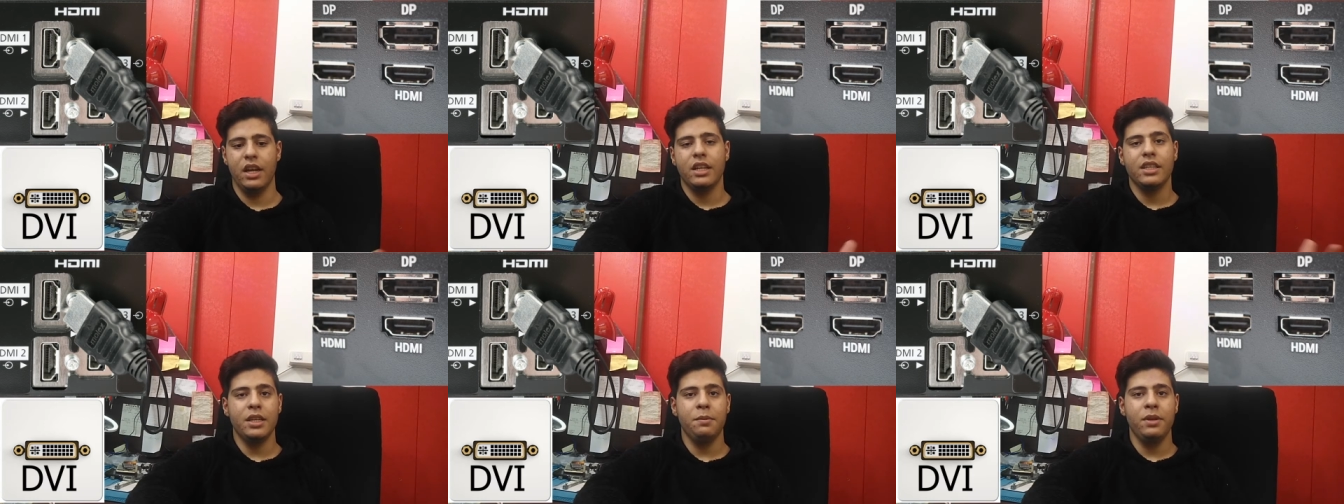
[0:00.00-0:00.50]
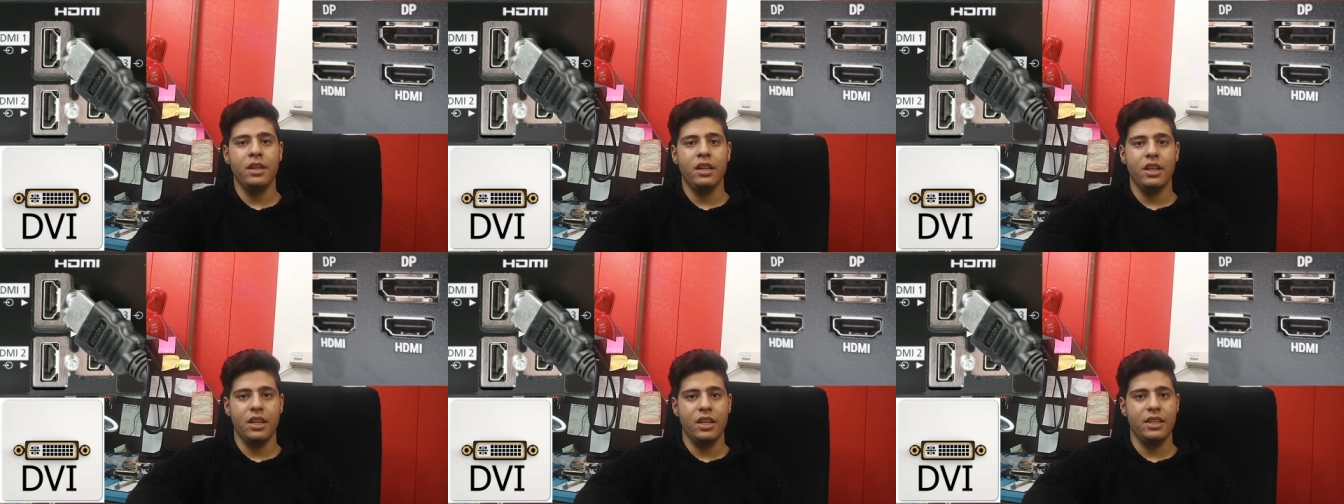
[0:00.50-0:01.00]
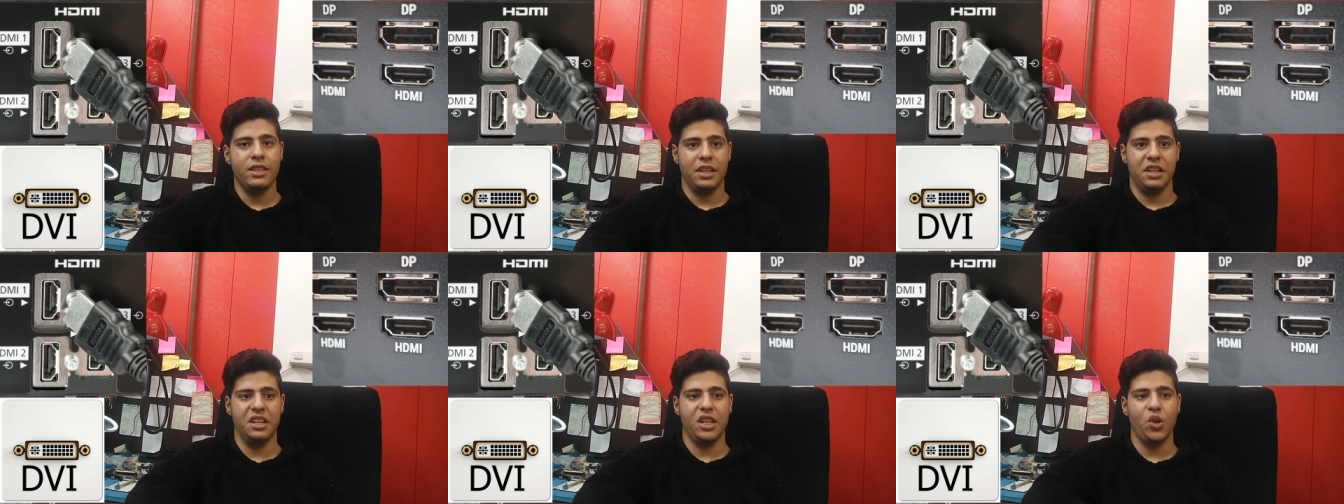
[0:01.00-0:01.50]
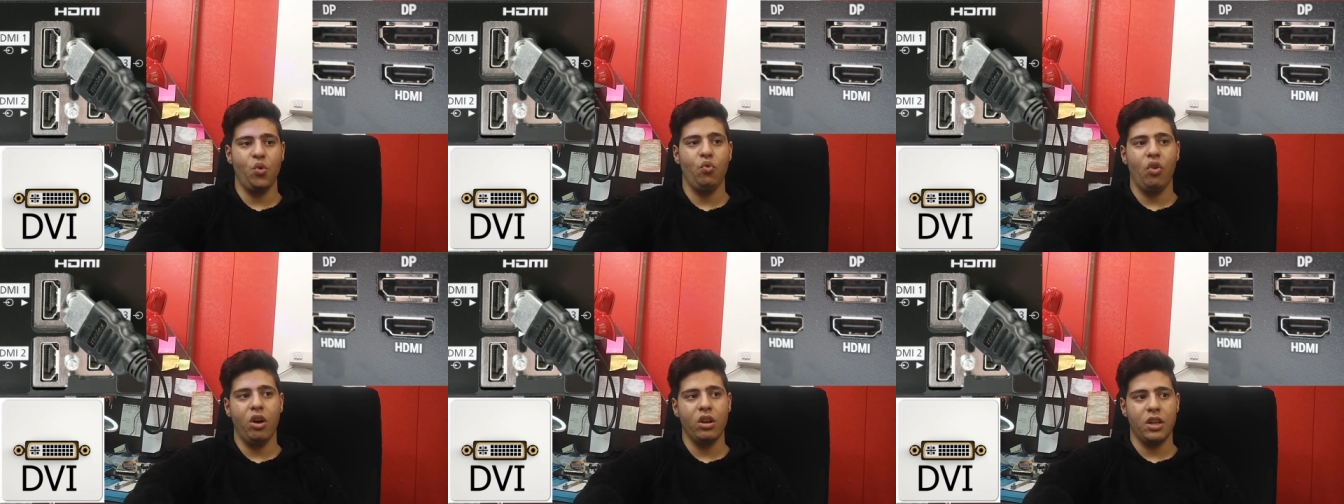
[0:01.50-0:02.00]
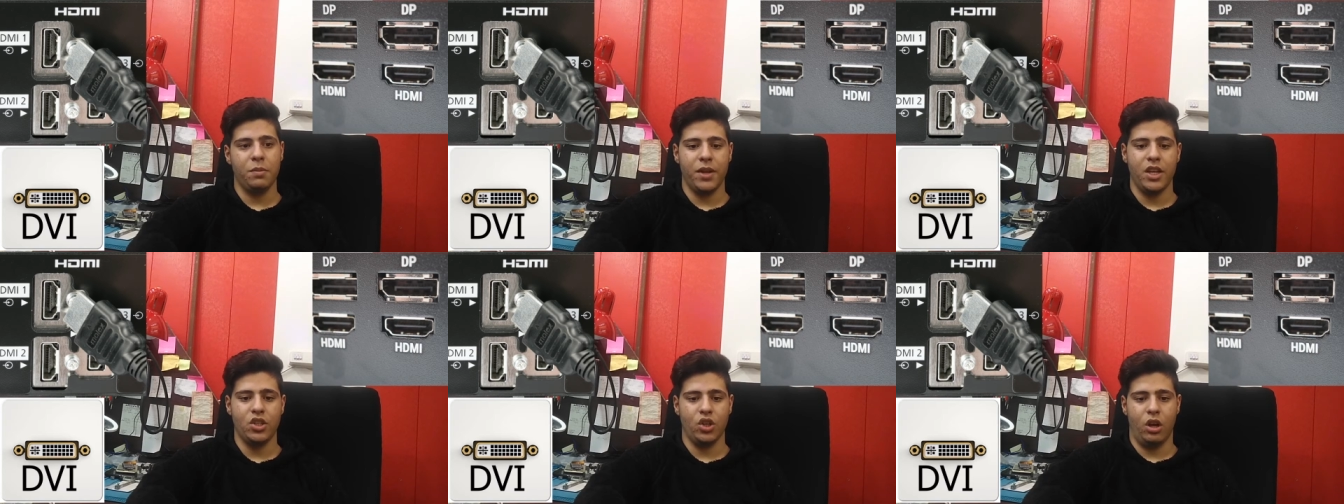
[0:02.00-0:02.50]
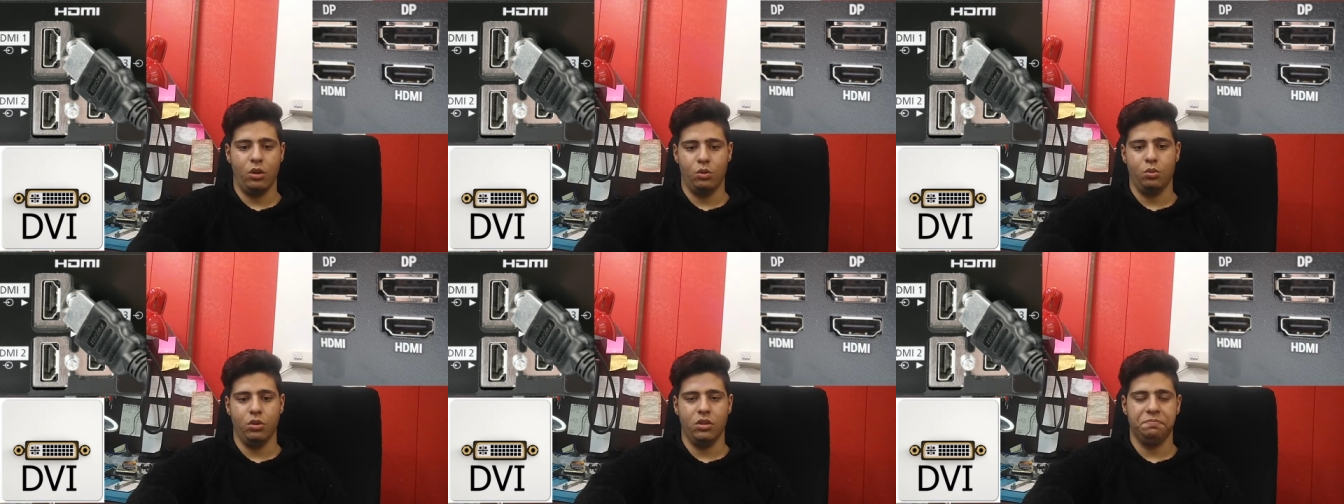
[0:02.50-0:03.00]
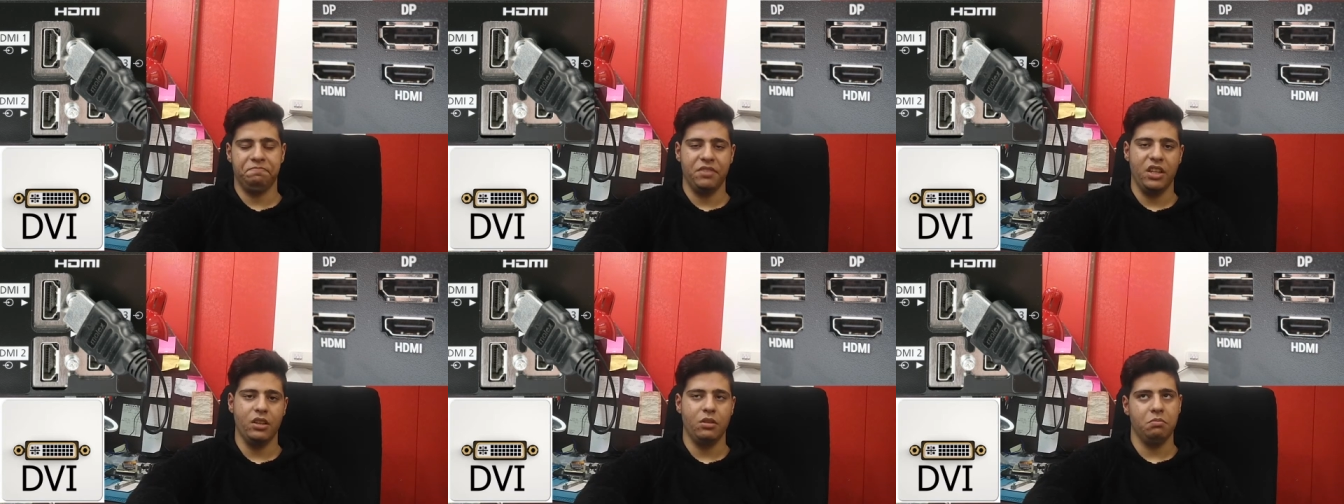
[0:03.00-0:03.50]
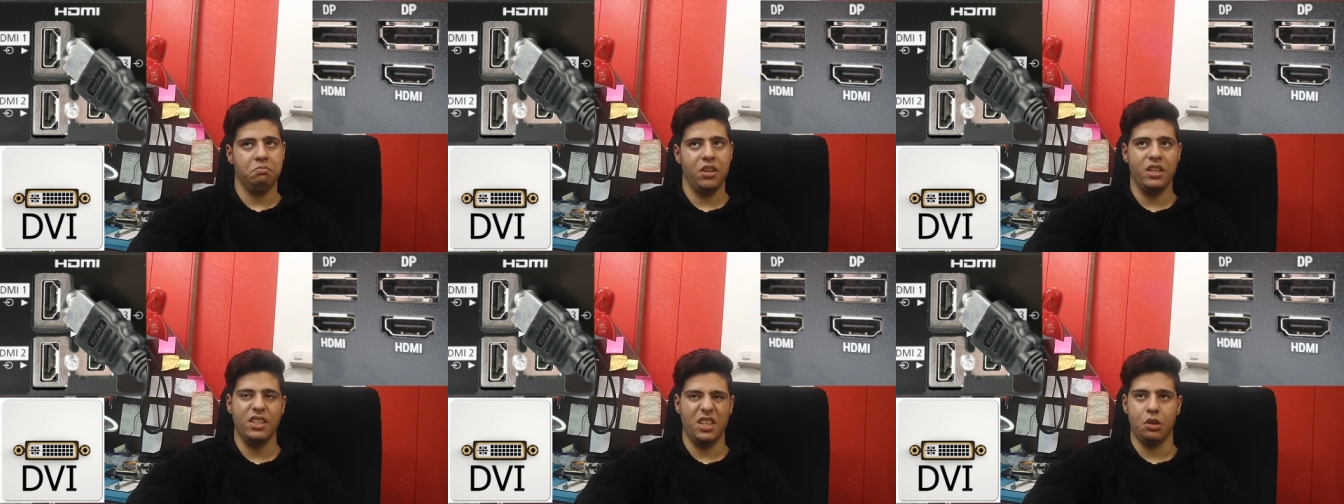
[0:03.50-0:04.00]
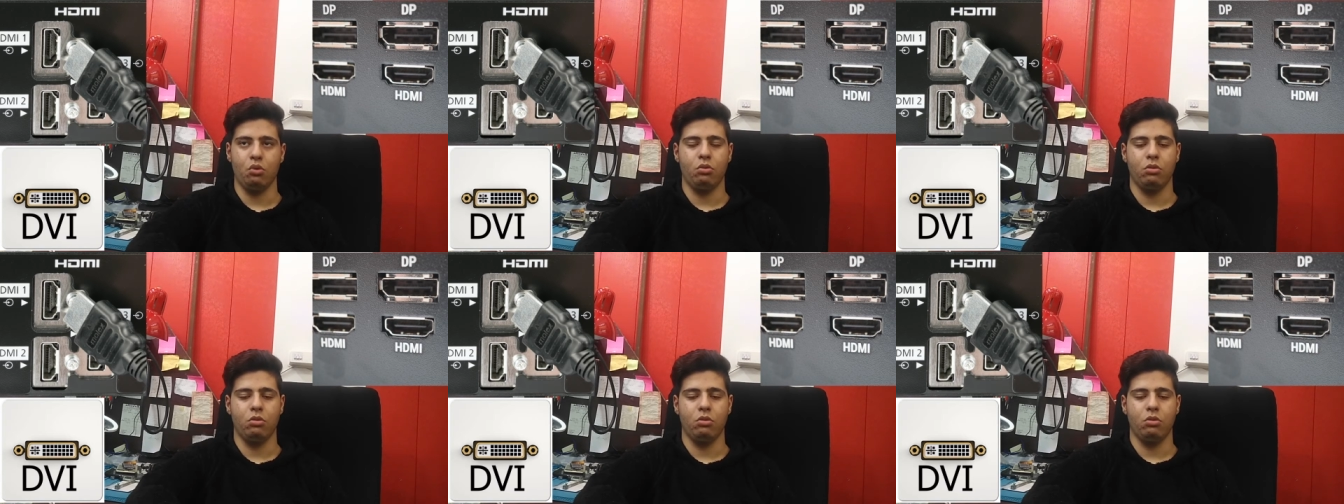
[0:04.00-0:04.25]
DP is a new one image output. It is new.